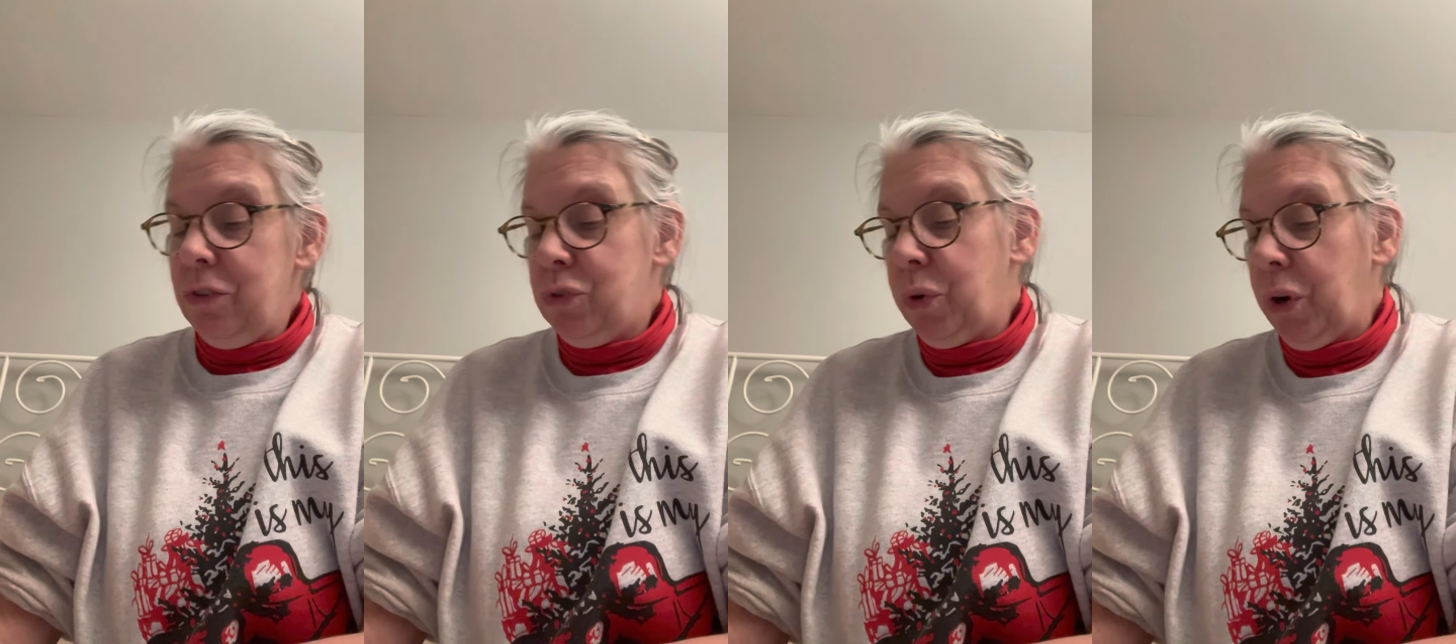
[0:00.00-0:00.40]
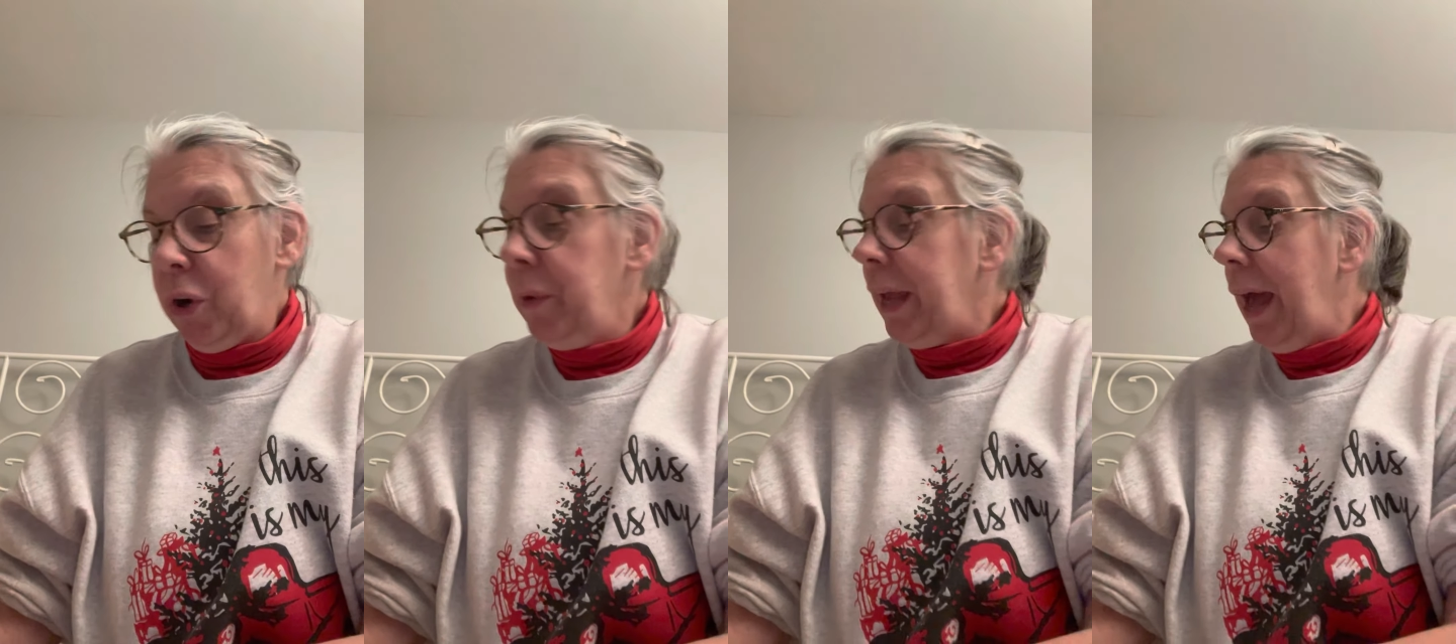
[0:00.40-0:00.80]
to
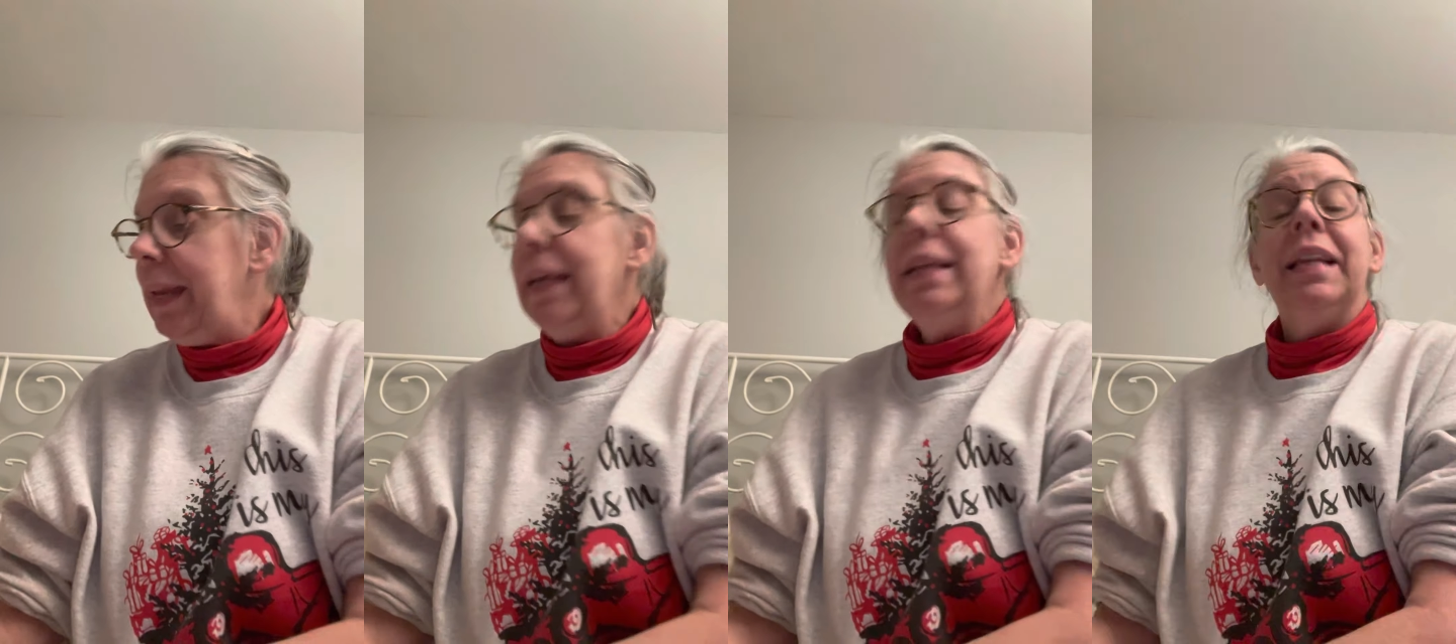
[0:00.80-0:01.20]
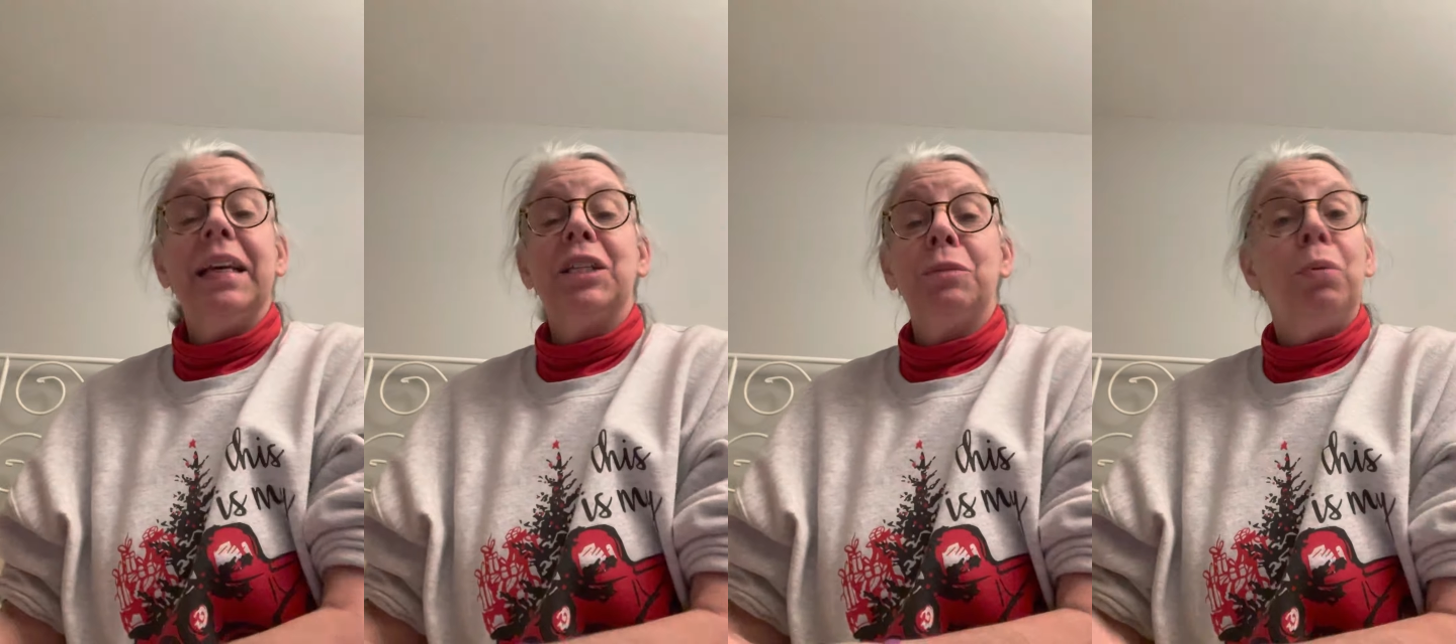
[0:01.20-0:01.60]
hurry on in and
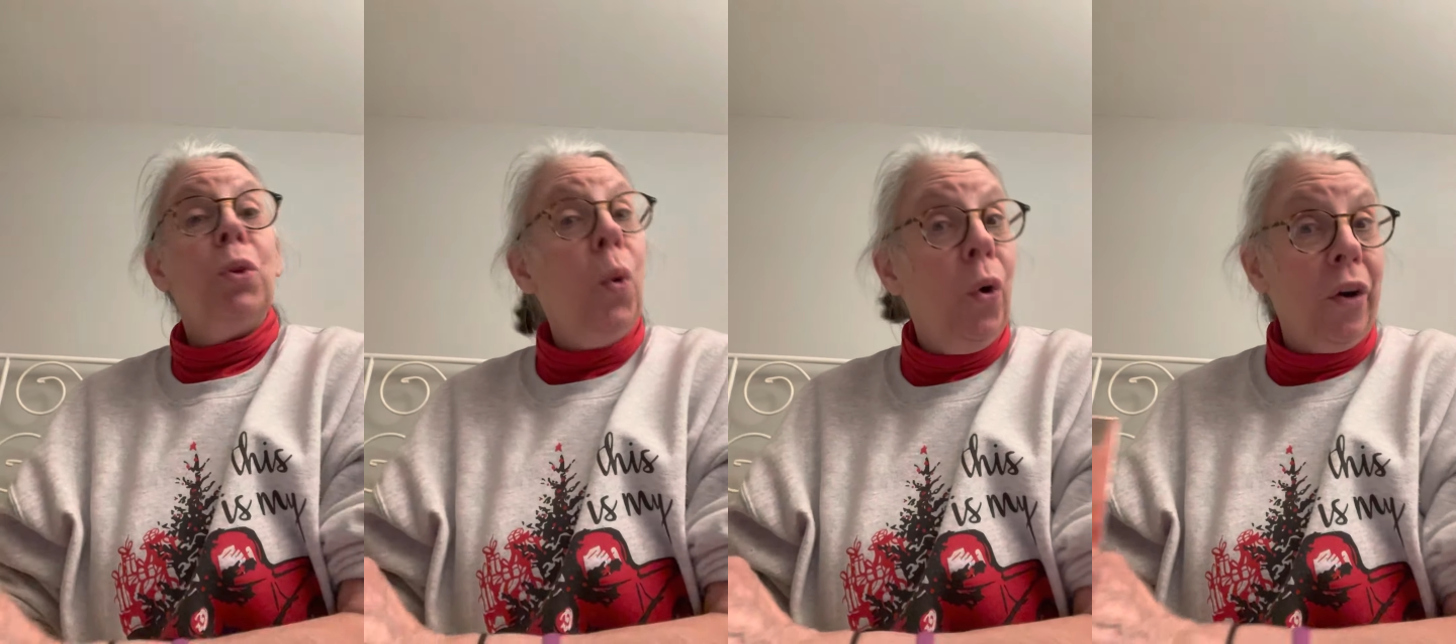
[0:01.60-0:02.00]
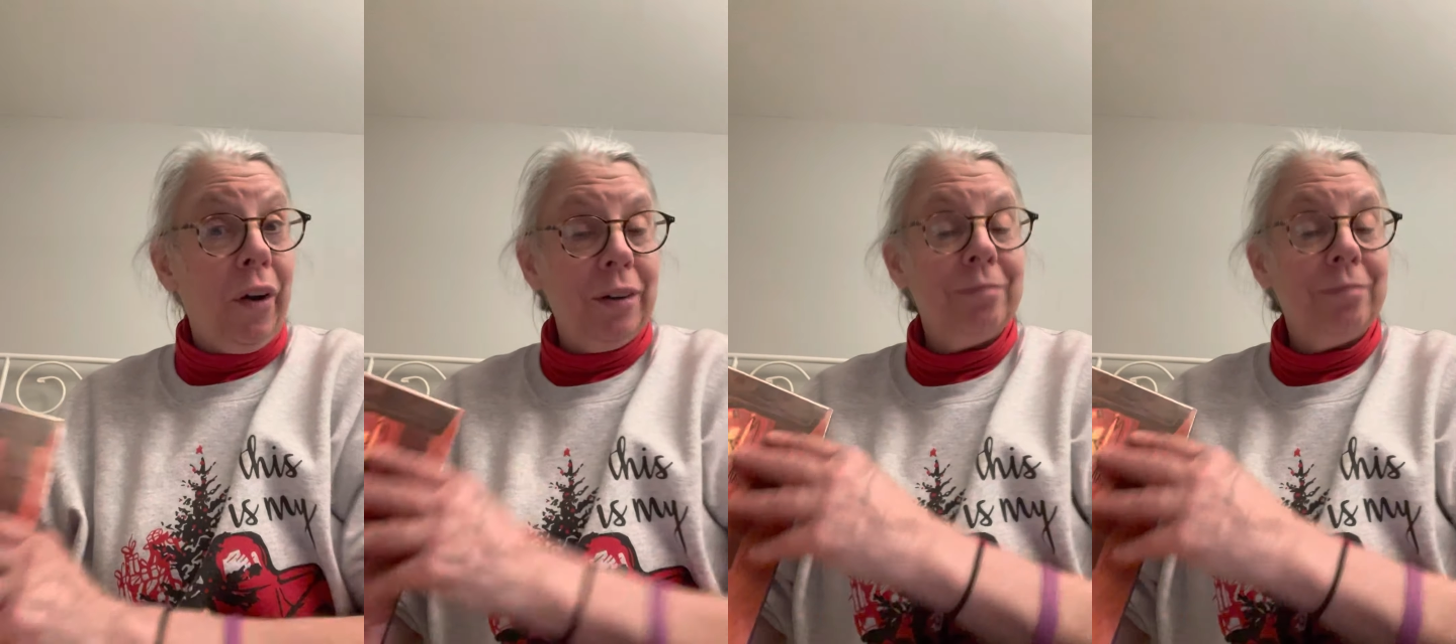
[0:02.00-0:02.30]
explore.